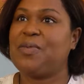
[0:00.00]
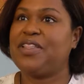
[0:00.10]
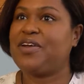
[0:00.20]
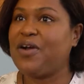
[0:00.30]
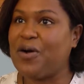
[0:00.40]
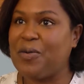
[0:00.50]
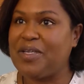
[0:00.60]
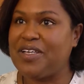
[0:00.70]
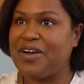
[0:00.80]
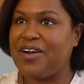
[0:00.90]
to open their
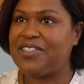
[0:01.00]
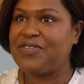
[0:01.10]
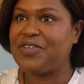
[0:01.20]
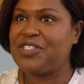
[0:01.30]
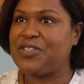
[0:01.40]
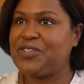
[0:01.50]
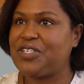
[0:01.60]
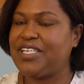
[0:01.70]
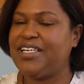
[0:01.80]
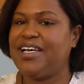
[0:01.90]
home and their hearts for
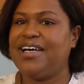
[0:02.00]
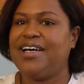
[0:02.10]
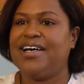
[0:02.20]
children.